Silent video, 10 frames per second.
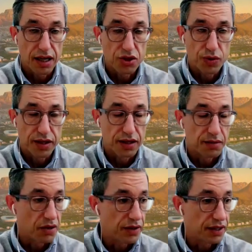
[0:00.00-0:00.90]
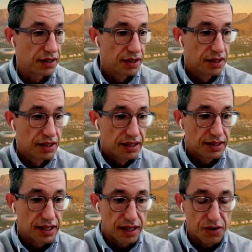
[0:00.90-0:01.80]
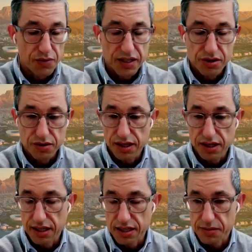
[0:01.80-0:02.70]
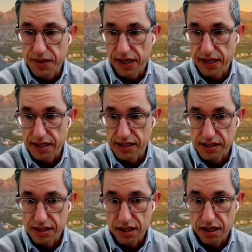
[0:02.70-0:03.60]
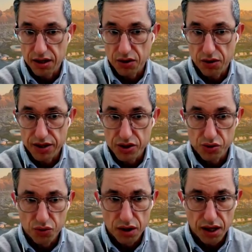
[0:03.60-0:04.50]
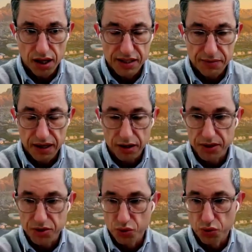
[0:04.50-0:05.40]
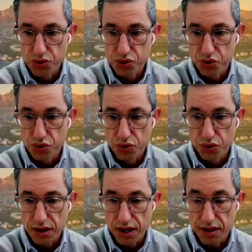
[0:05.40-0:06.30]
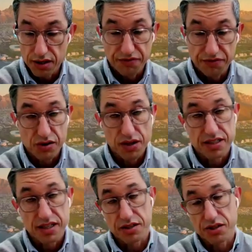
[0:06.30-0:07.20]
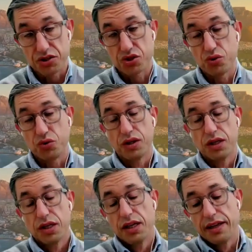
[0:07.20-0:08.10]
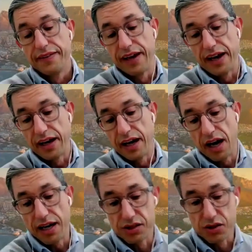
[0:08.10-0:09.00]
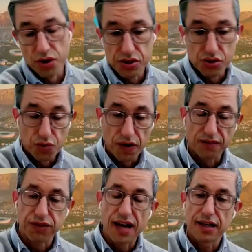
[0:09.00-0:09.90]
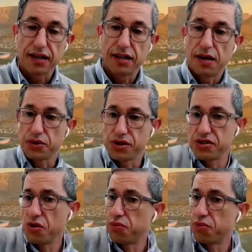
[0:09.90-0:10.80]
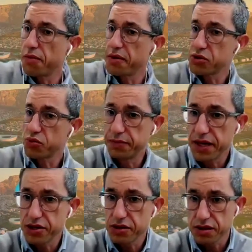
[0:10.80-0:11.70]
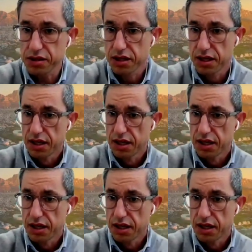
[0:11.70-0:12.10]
I tweeted about it, that a region in Spain is going to develop a tool, an artificial intelligence tool that is going to red flag potential problems with patients.